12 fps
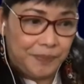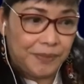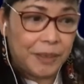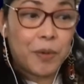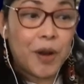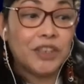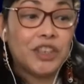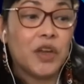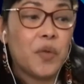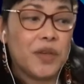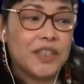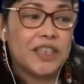the project
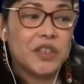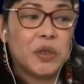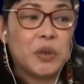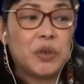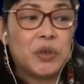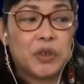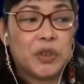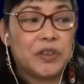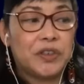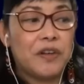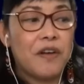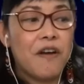was a
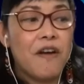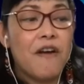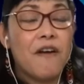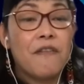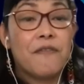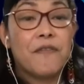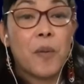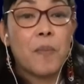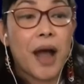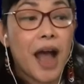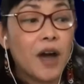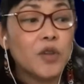solution from
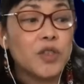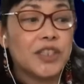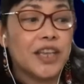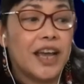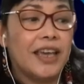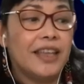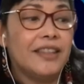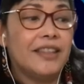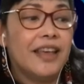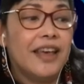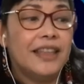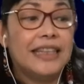outside
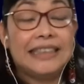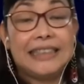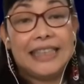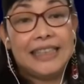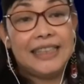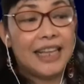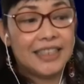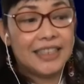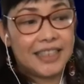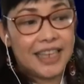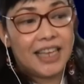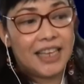that did not
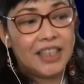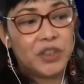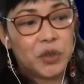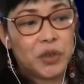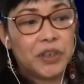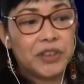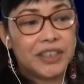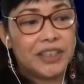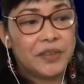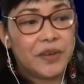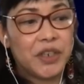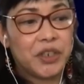take into
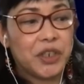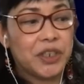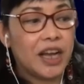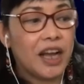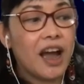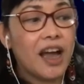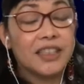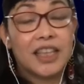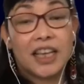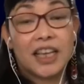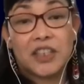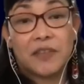consideration the
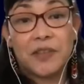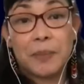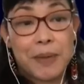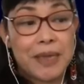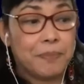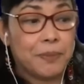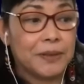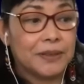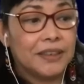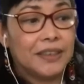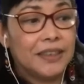context of the people